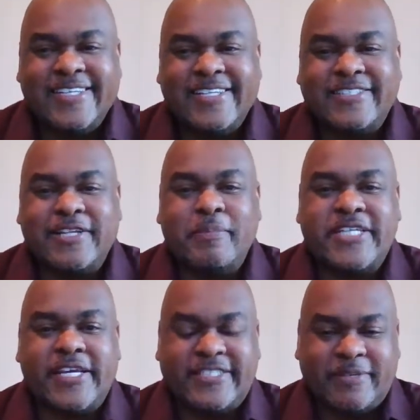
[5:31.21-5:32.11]
So let me
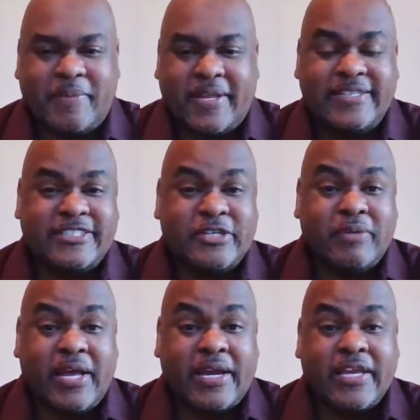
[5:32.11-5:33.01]
tell you something about this is no
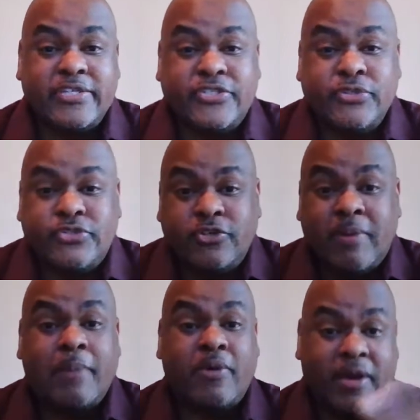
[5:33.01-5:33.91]
knock against
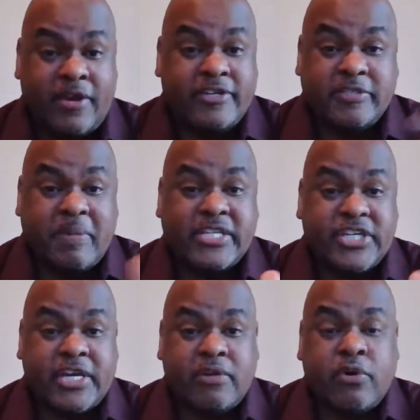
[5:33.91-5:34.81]
YouTube. I'm here's my
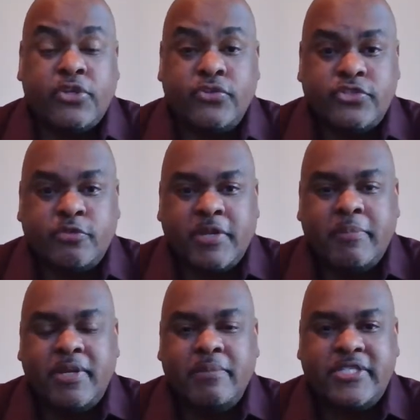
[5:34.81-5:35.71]
channel on YouTube, but
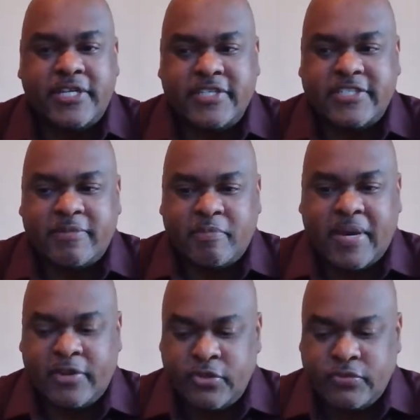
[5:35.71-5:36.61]
let me let me tell you something
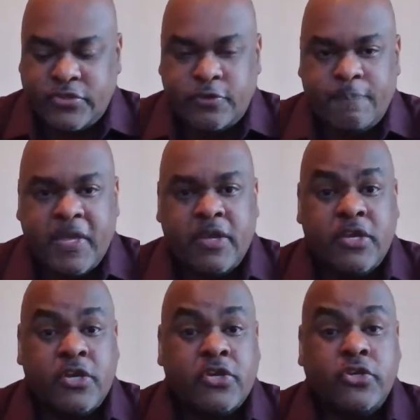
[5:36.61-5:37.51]
about YouTube.
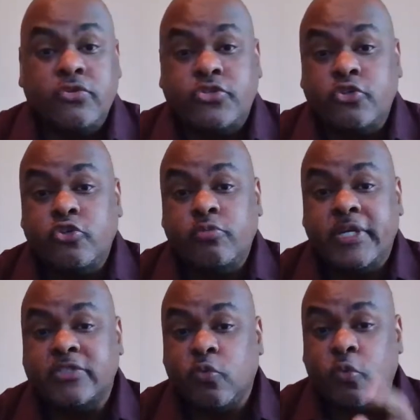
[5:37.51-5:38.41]
YouTube
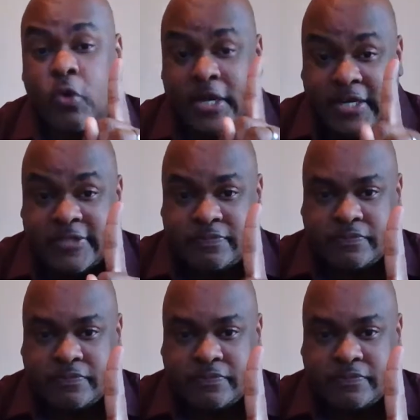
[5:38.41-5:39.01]
is one